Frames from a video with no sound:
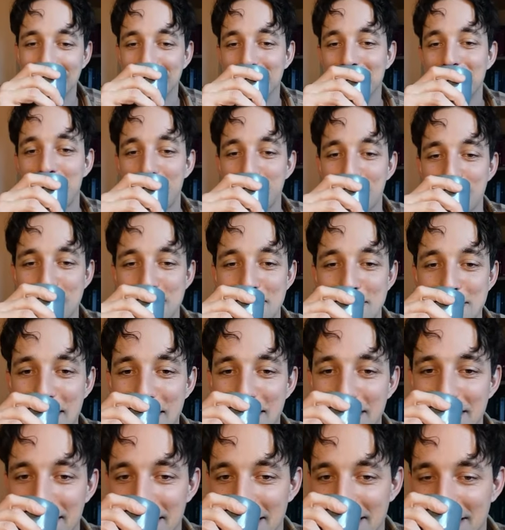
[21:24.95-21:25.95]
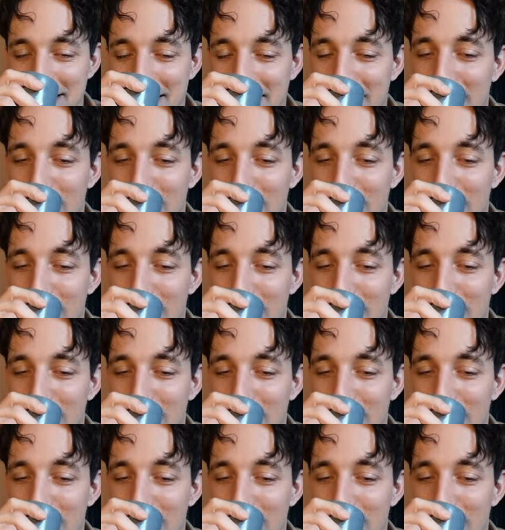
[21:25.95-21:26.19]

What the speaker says: Devastating.